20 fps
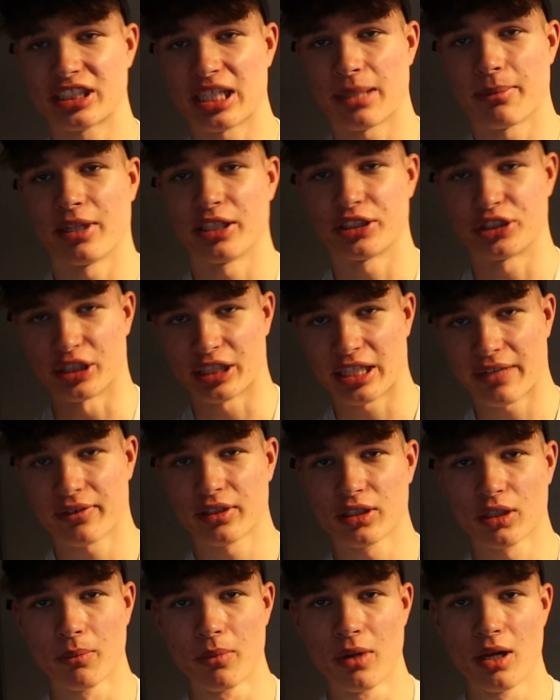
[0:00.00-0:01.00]
stimulus you're
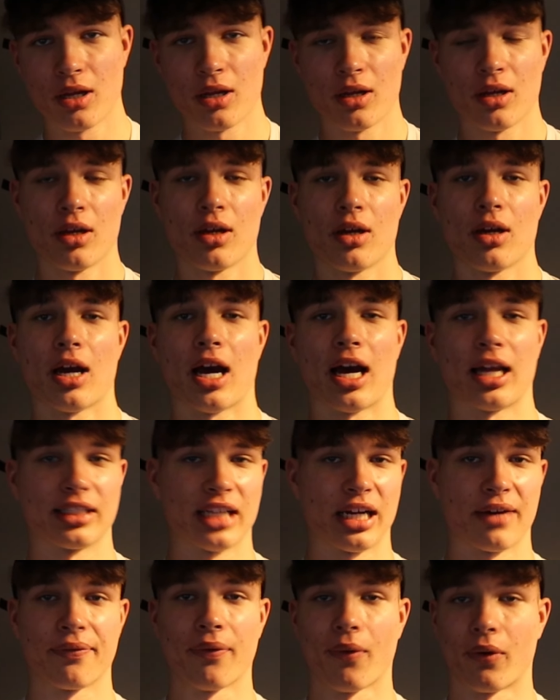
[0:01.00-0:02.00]
giving them,
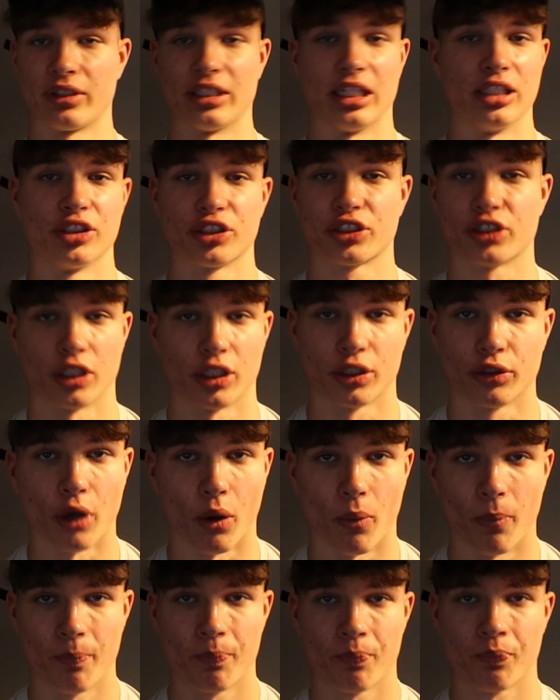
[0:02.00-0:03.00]
and therefore they're just going to
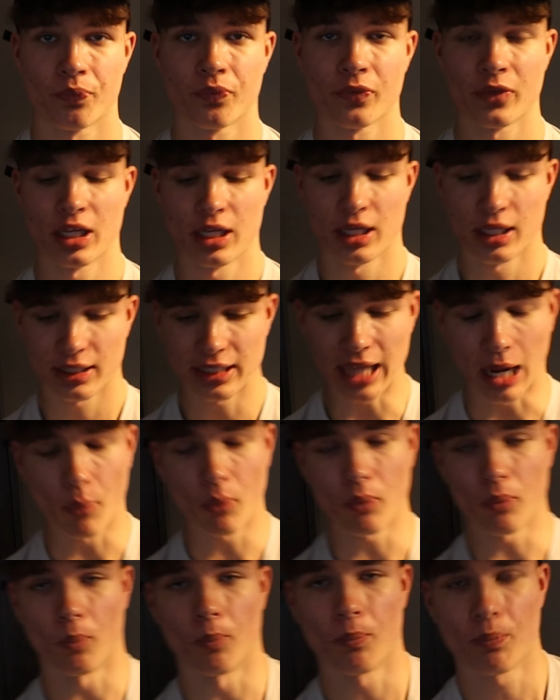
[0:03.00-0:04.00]
grow.
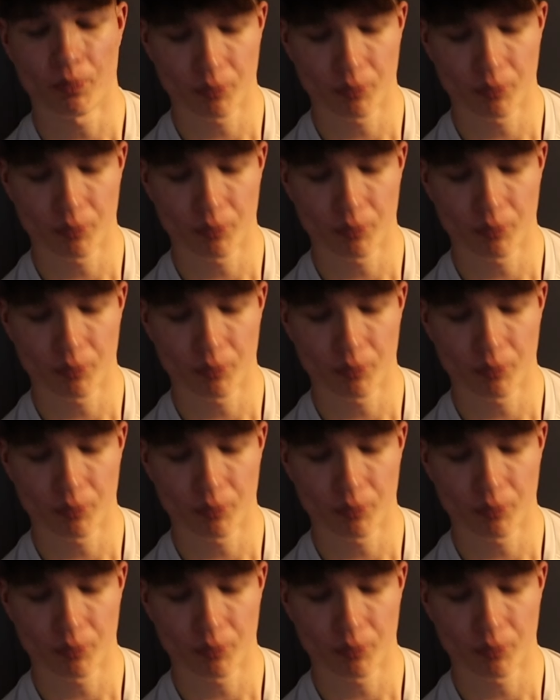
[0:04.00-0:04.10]
Now,